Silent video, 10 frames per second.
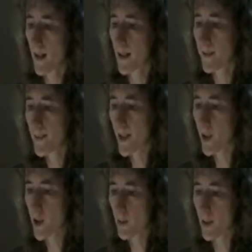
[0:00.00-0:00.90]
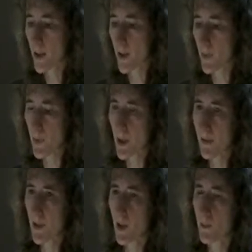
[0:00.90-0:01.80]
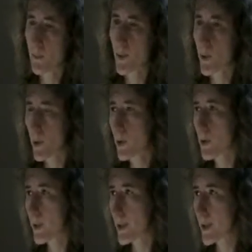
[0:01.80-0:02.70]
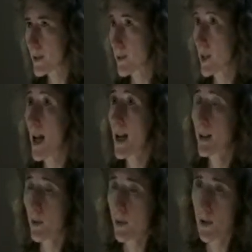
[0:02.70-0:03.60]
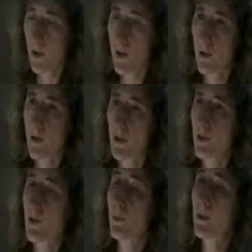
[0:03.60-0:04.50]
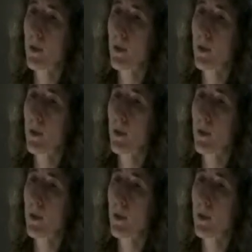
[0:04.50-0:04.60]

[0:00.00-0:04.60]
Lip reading: infection because we were giving her both colloidal silver, high dosage of the colloidal silver,